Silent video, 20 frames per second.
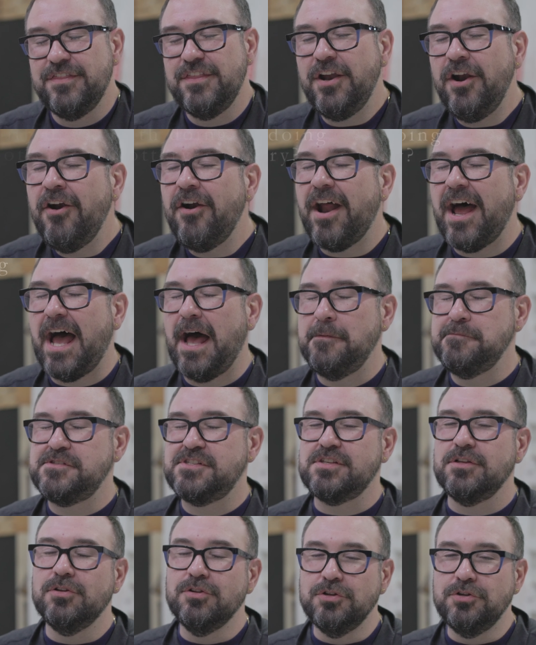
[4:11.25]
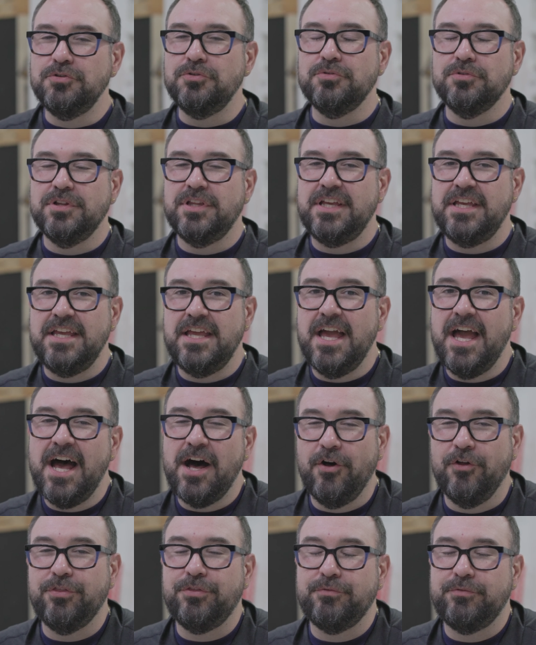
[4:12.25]
There are absolutely
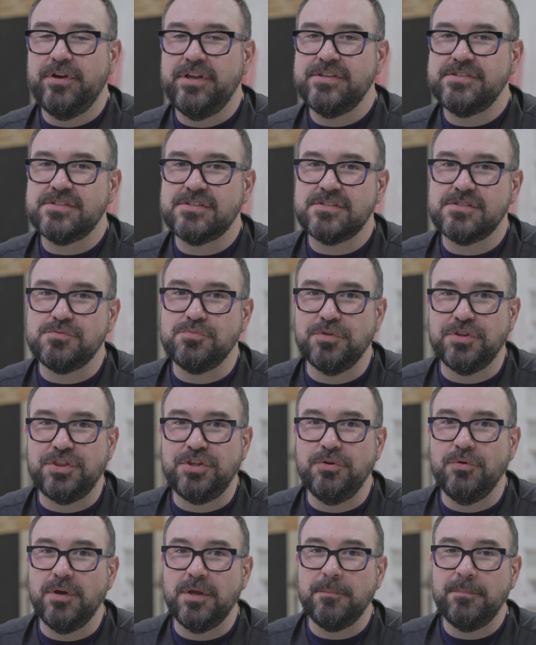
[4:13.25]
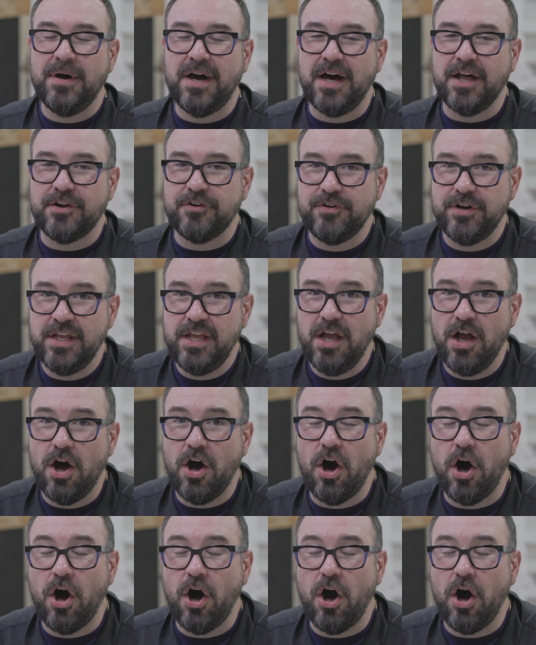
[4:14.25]
health risks with doing pottery,